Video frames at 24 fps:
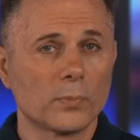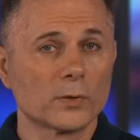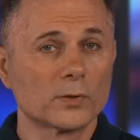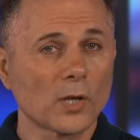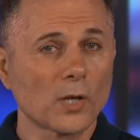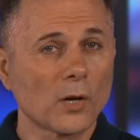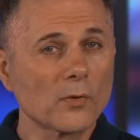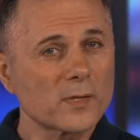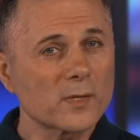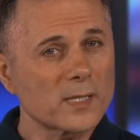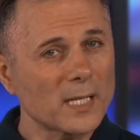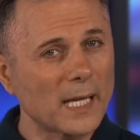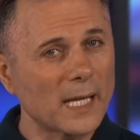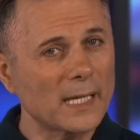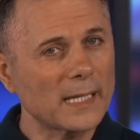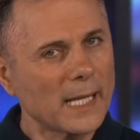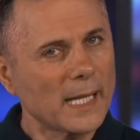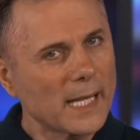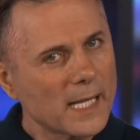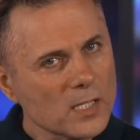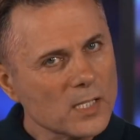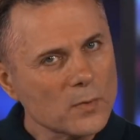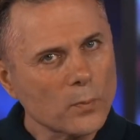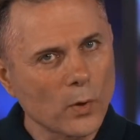But don't take
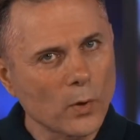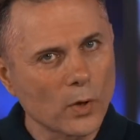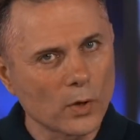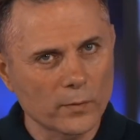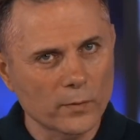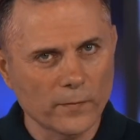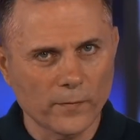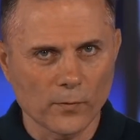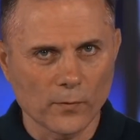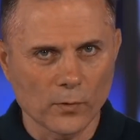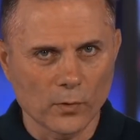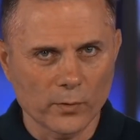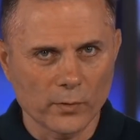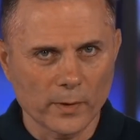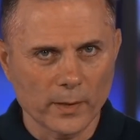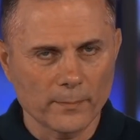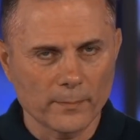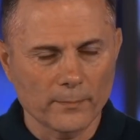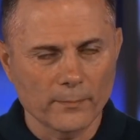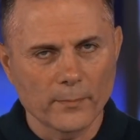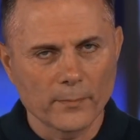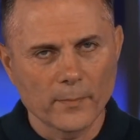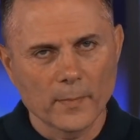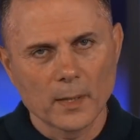his word for
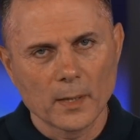it.